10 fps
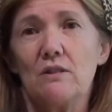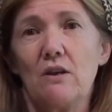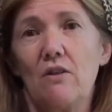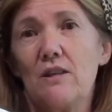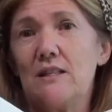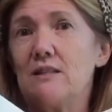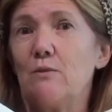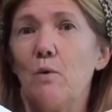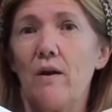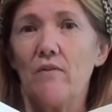So this is the
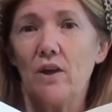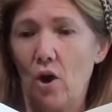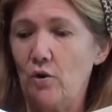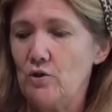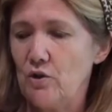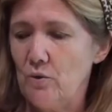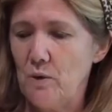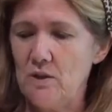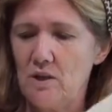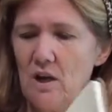one, the go-to,
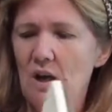and